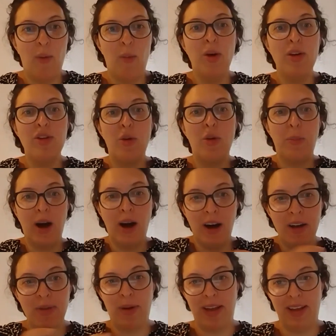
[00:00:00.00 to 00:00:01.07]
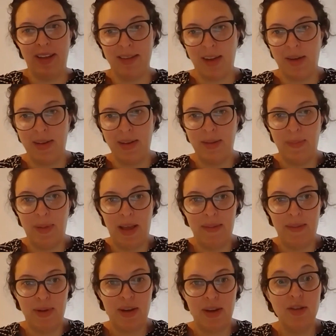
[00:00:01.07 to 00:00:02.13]
what your pathway is going to
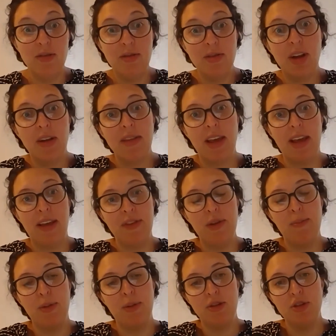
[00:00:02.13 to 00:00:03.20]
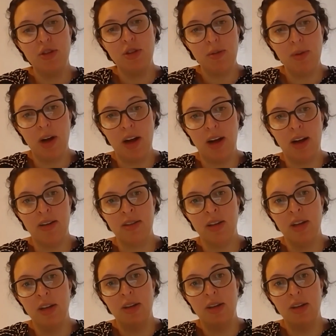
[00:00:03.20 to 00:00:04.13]
be, because you know that if you push too hard,